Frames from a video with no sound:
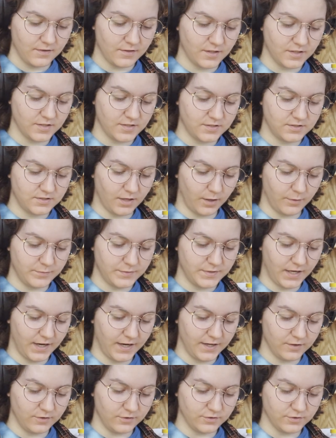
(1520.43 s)
the
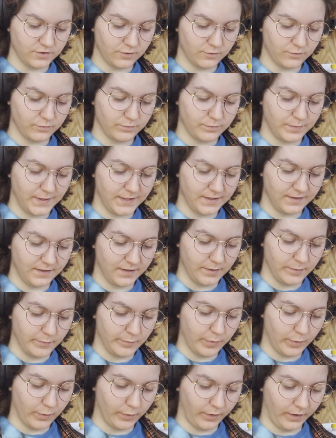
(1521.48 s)
subtitles are really
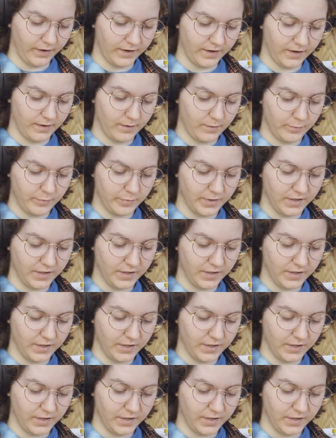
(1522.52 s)
important.